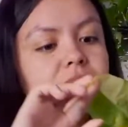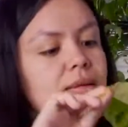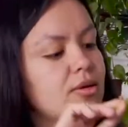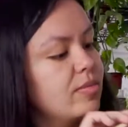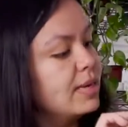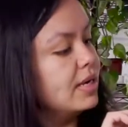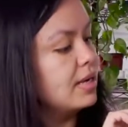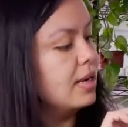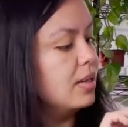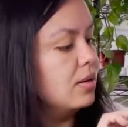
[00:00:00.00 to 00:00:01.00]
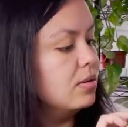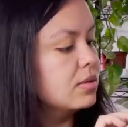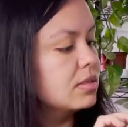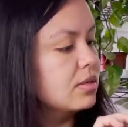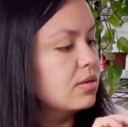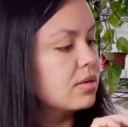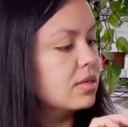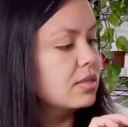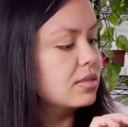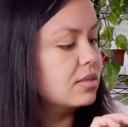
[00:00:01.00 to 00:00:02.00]
a little bit yellow, so you
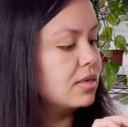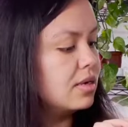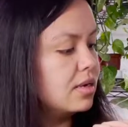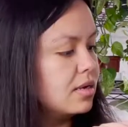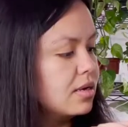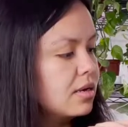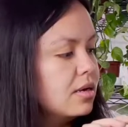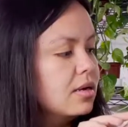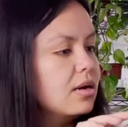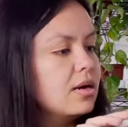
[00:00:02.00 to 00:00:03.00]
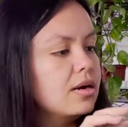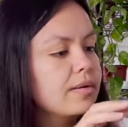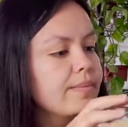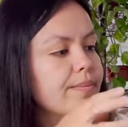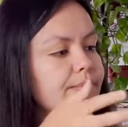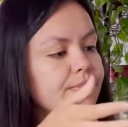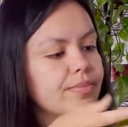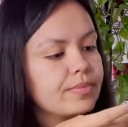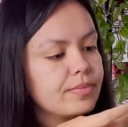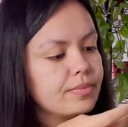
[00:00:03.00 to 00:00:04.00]
can see, but
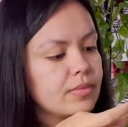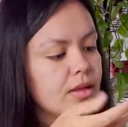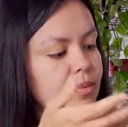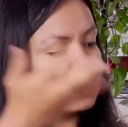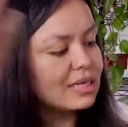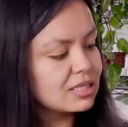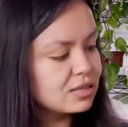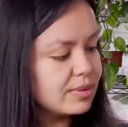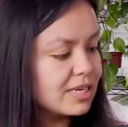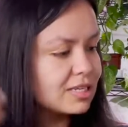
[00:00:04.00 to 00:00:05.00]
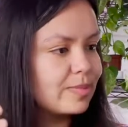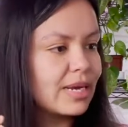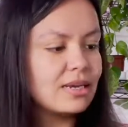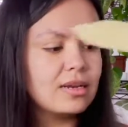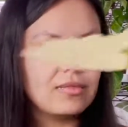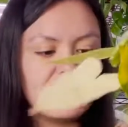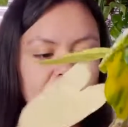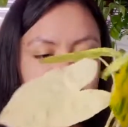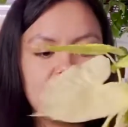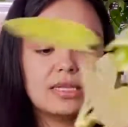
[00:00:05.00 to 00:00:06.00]
that's to be expected,
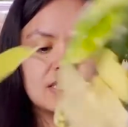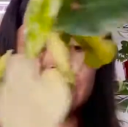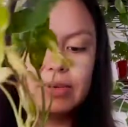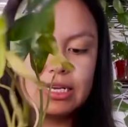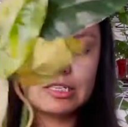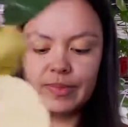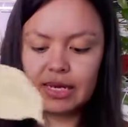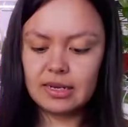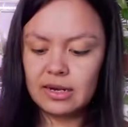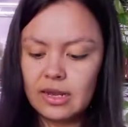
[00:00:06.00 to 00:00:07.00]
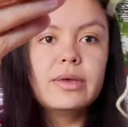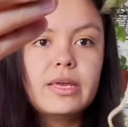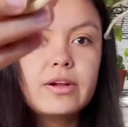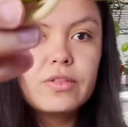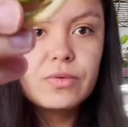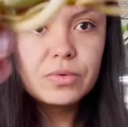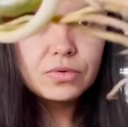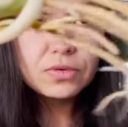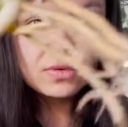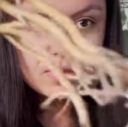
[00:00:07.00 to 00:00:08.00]
right? That's to be expected. Here are the
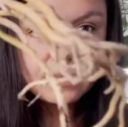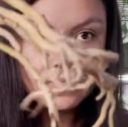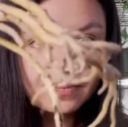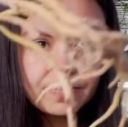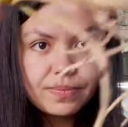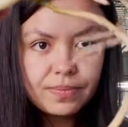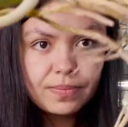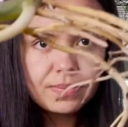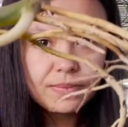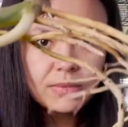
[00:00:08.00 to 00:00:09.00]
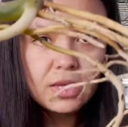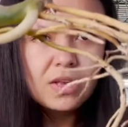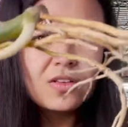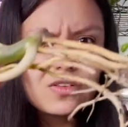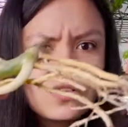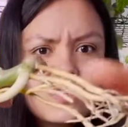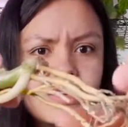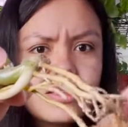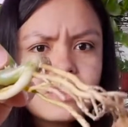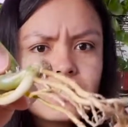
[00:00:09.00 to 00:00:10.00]
roots. So you see
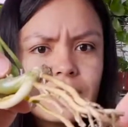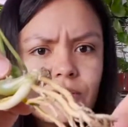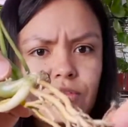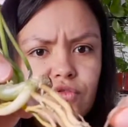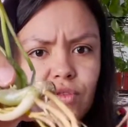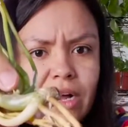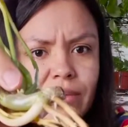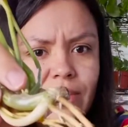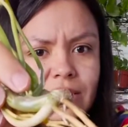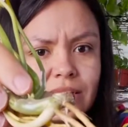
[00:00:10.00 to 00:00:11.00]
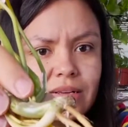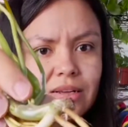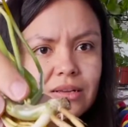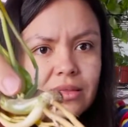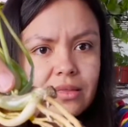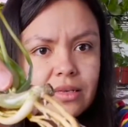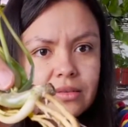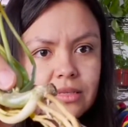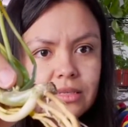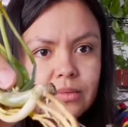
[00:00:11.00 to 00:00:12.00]
those little dry ones, like this
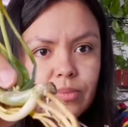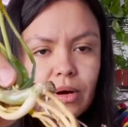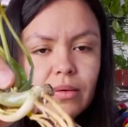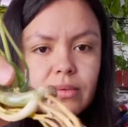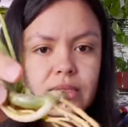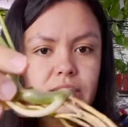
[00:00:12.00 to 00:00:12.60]
is probably,